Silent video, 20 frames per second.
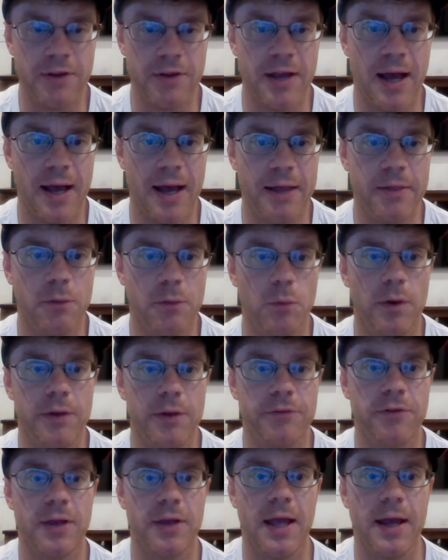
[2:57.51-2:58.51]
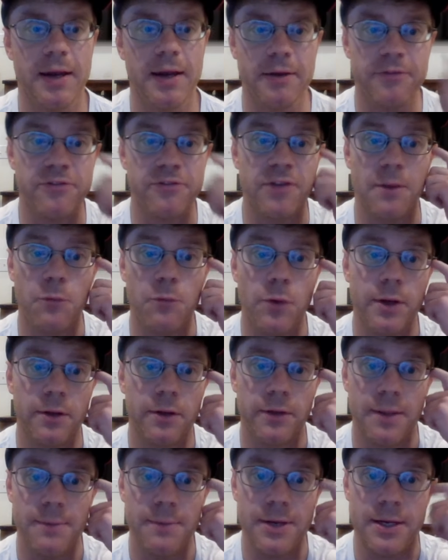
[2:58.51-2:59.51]
a guy that was, again,
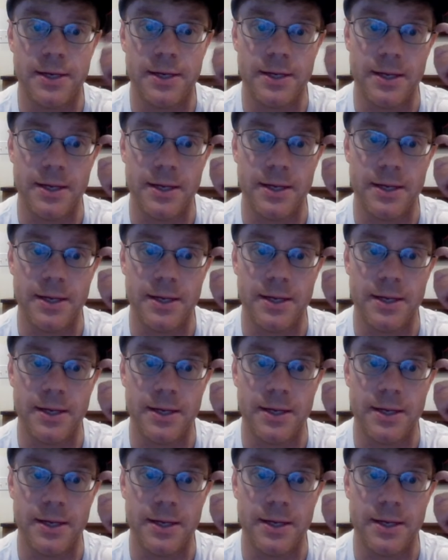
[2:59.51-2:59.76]
somewhat limited